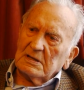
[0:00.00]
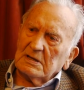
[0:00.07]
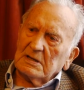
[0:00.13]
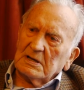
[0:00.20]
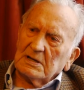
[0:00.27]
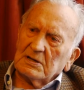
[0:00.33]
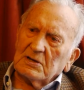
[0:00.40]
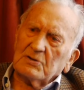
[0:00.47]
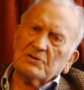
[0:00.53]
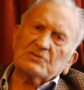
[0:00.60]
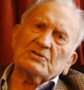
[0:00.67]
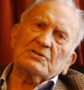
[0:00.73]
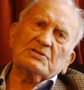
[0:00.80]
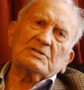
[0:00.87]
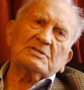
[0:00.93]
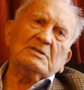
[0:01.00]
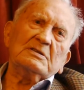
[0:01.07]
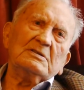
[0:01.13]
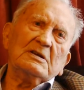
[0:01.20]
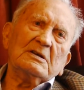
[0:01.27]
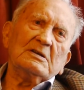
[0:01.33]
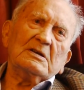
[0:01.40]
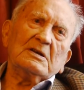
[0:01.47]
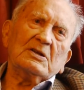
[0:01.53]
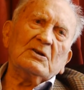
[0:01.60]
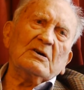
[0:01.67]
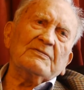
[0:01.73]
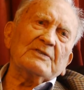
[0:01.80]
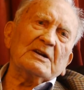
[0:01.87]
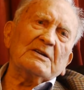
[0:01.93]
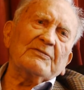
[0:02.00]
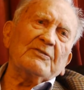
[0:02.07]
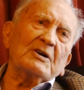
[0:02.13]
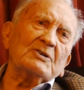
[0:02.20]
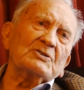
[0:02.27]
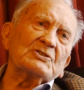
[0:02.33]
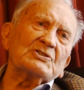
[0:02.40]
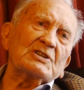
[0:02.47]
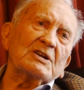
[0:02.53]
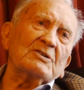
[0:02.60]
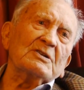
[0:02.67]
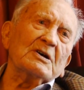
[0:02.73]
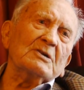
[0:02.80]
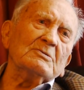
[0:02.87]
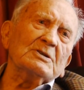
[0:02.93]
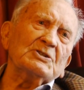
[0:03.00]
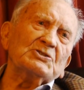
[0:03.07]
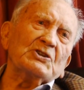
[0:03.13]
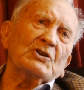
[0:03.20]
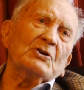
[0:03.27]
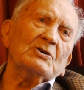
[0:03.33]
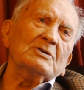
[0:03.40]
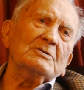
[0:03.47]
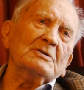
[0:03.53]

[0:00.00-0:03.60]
and of course there's an awful lot of foreigners here now, as you know.